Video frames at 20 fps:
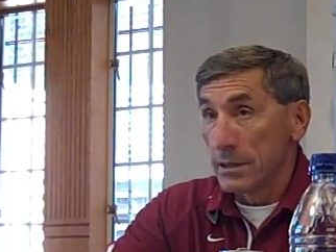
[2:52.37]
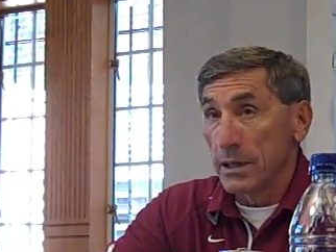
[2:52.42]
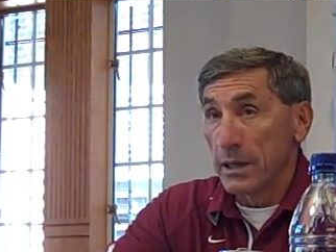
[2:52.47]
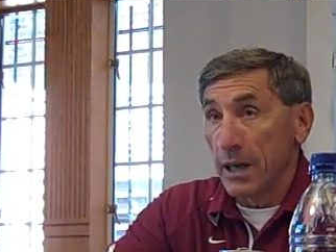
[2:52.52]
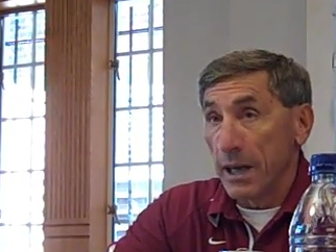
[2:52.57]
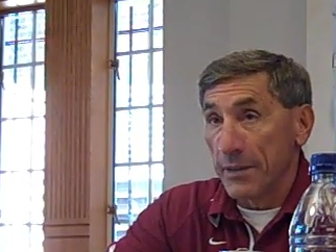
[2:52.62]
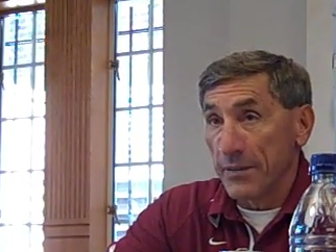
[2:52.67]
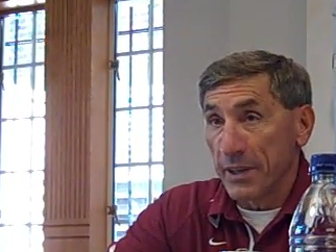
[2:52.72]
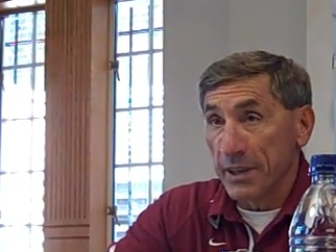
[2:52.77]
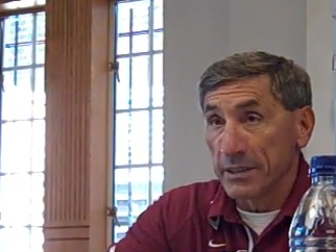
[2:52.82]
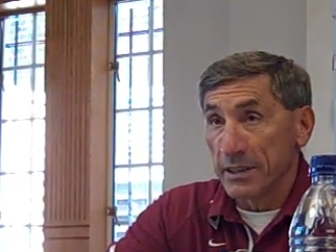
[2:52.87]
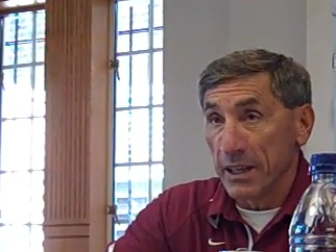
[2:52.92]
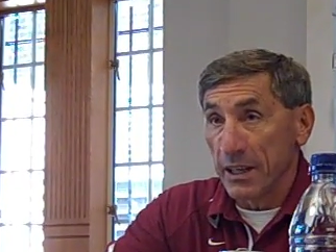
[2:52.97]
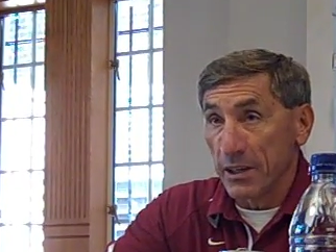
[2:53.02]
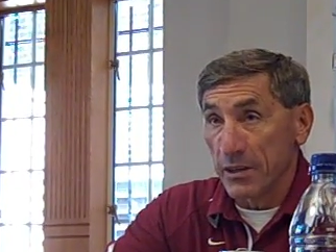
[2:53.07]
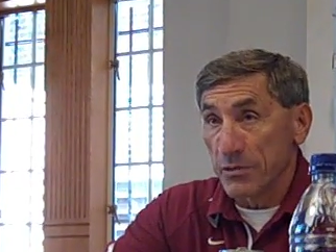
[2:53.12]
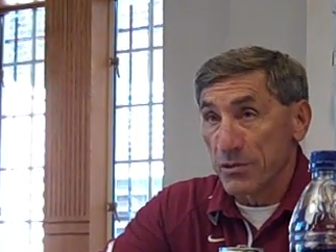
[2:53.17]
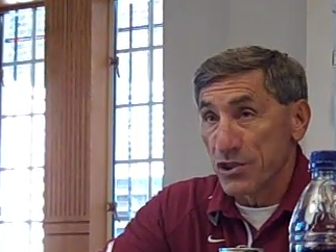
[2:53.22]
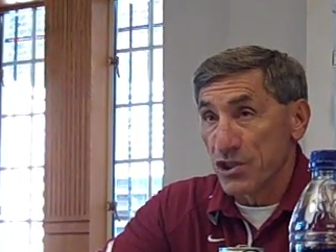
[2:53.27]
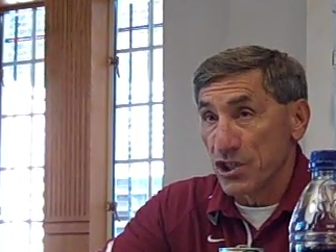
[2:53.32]
You know, I think they
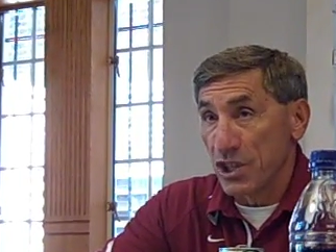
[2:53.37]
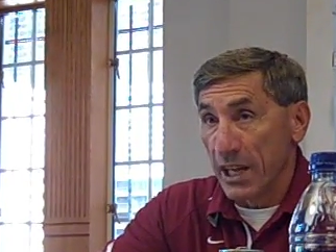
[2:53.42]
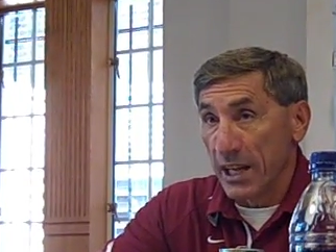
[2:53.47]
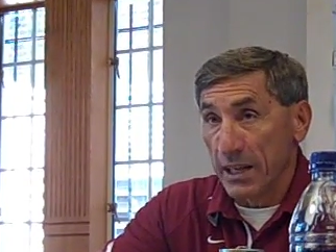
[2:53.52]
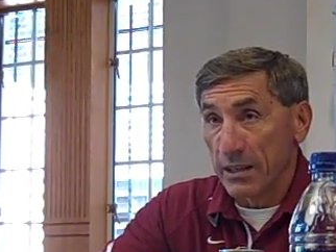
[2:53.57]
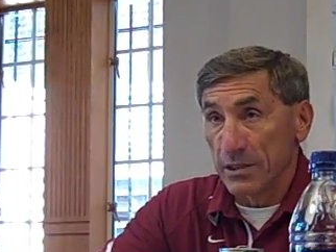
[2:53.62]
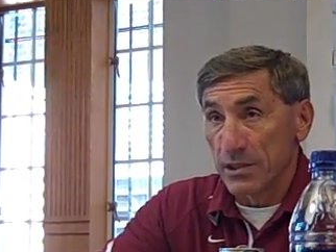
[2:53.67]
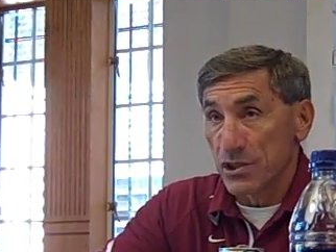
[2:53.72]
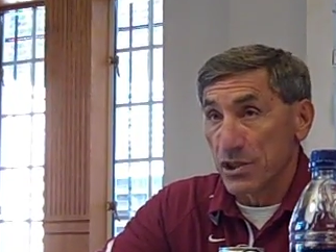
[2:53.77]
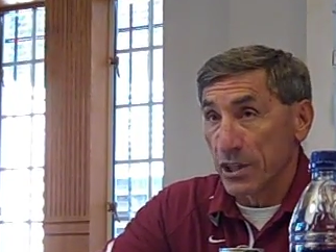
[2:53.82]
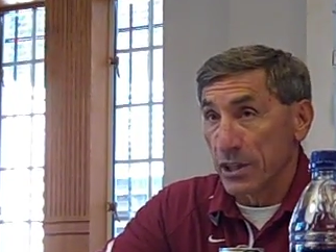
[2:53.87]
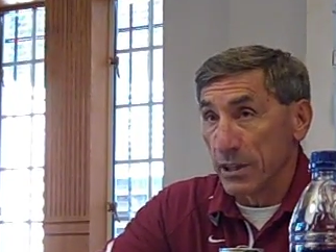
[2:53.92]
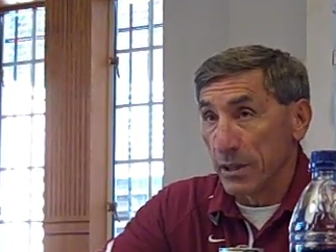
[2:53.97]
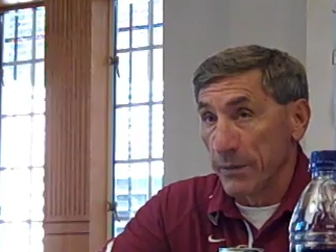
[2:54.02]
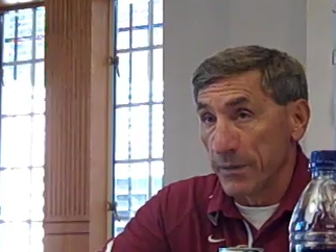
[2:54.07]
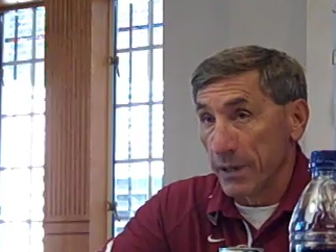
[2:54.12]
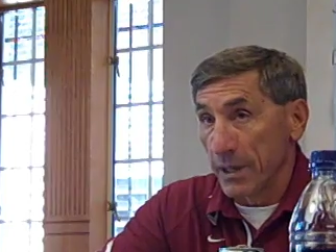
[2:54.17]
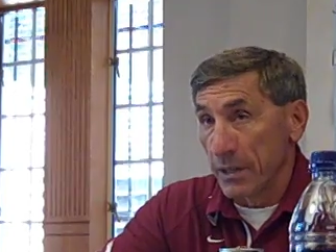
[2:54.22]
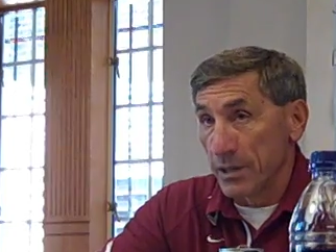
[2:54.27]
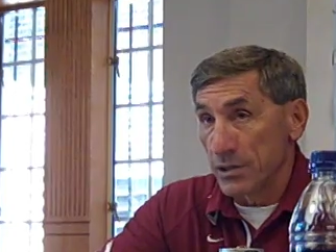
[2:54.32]
understand the
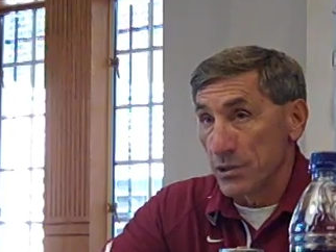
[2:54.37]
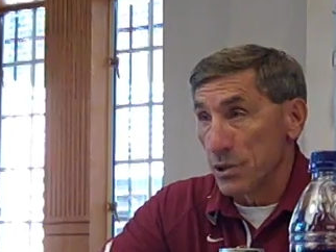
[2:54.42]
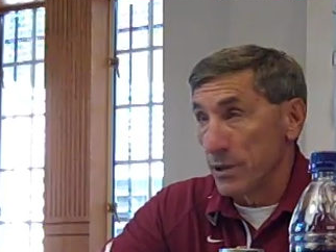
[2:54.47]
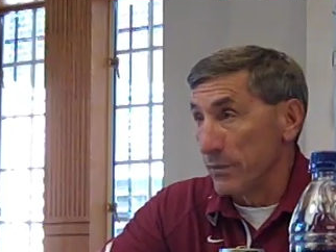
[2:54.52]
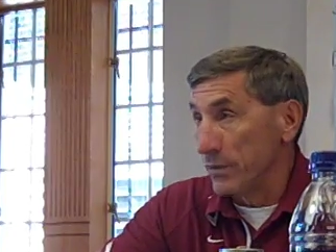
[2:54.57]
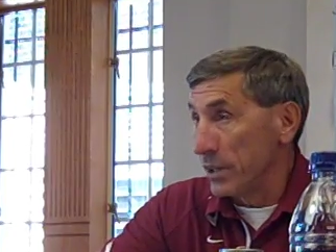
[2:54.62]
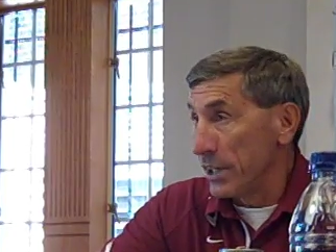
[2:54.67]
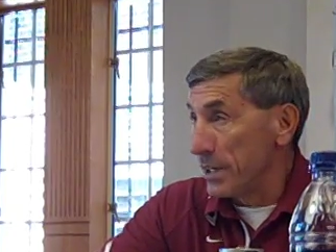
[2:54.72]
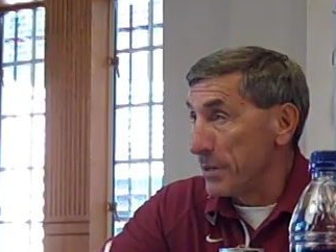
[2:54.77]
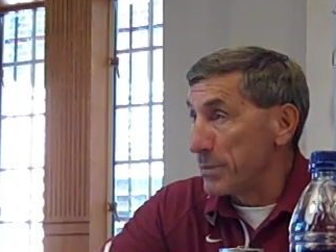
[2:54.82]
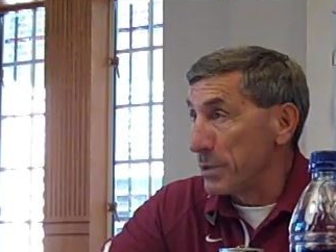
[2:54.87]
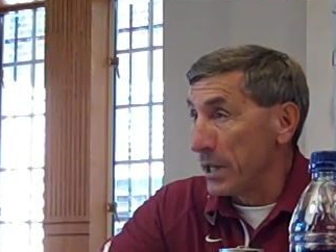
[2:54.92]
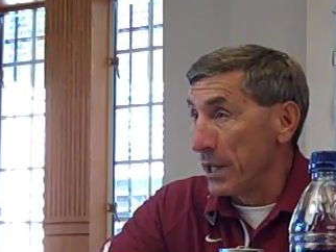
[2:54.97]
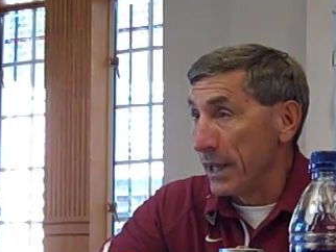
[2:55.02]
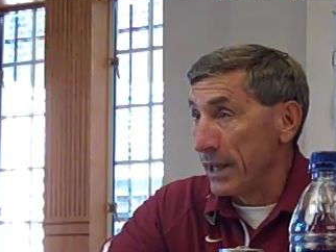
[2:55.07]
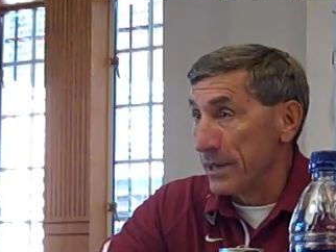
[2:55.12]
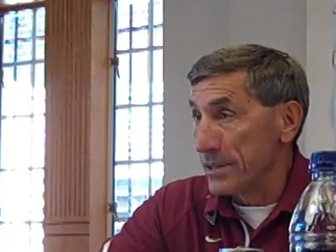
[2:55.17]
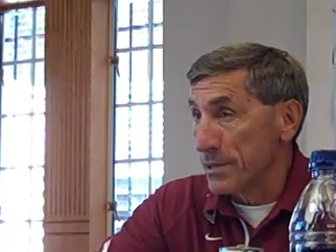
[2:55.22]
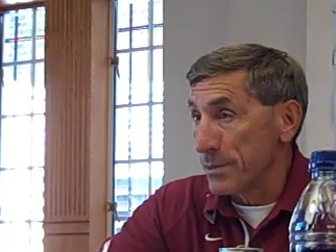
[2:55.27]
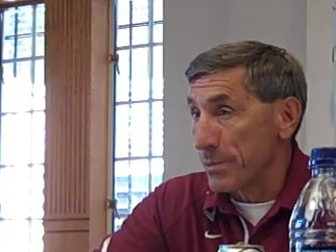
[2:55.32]
significance of league
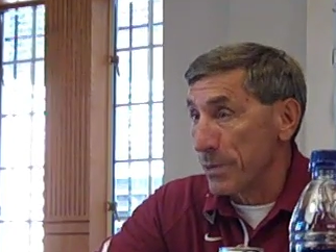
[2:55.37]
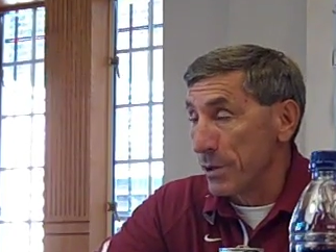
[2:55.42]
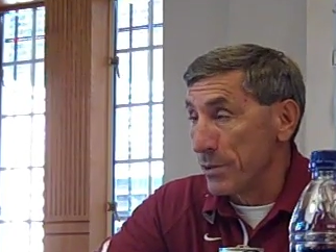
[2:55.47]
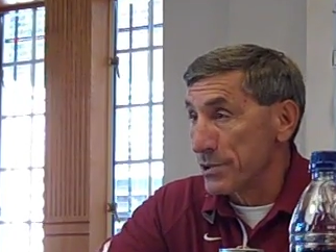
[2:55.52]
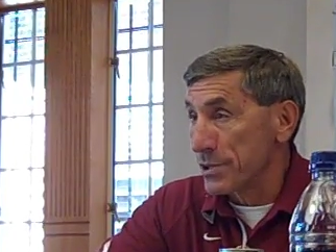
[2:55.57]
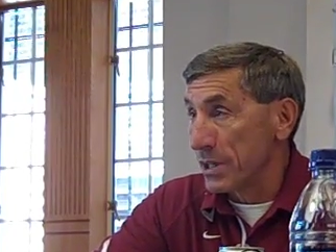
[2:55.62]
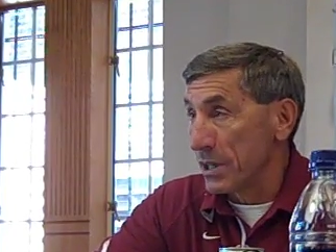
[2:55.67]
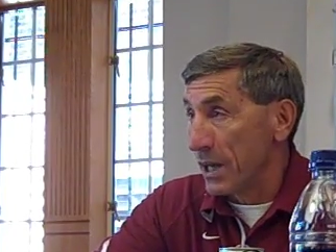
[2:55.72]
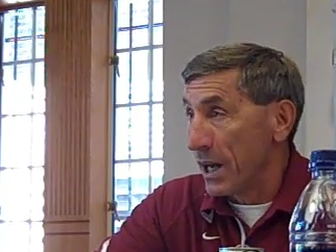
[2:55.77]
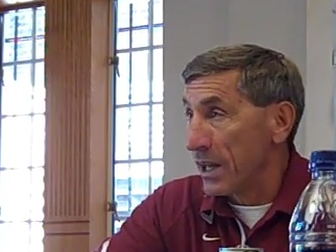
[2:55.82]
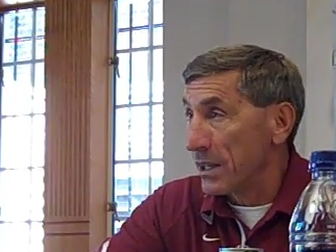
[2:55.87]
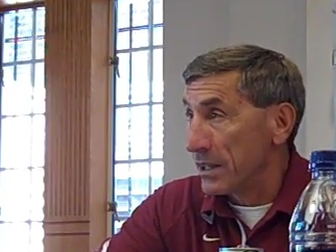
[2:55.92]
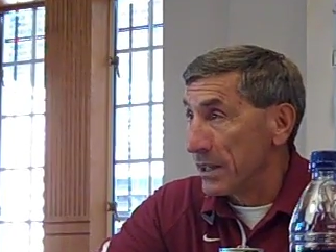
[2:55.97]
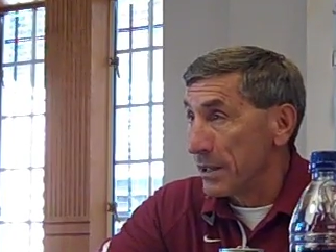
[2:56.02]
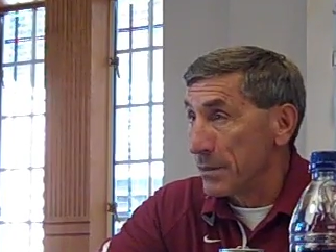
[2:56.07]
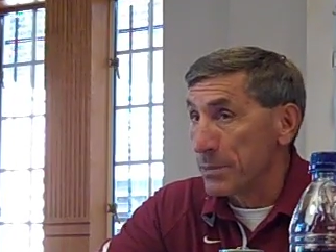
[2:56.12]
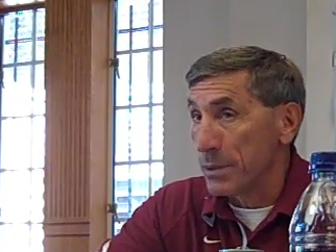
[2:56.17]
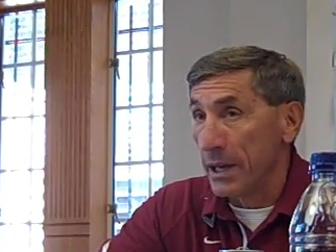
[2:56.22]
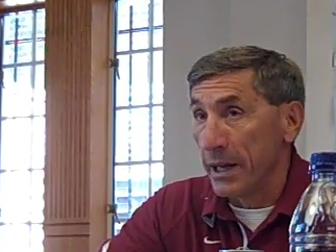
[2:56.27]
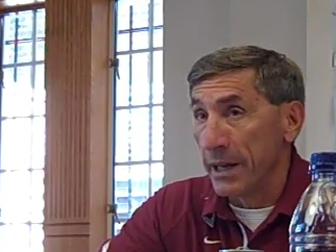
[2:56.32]
play as opposed to
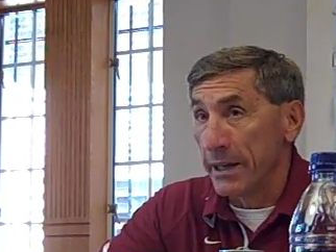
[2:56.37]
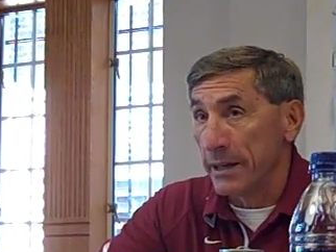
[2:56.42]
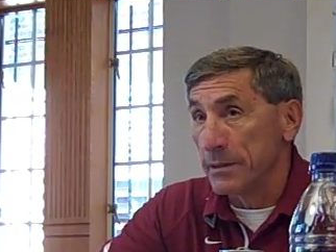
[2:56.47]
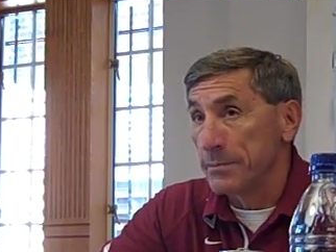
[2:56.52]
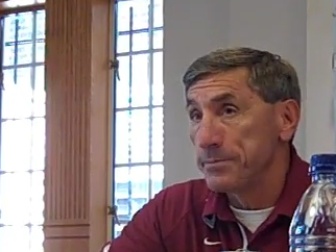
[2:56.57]
non-league play.